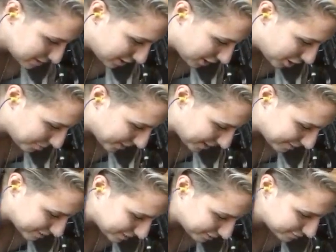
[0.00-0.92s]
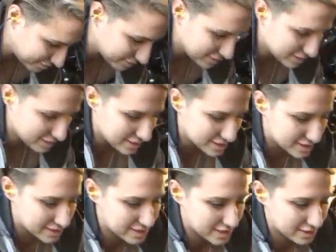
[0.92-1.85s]
Oh, I hope I have enough. This
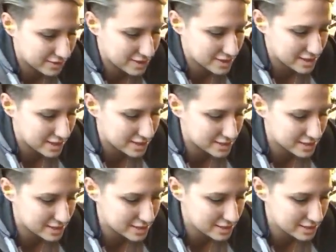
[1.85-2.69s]
looks like the right size.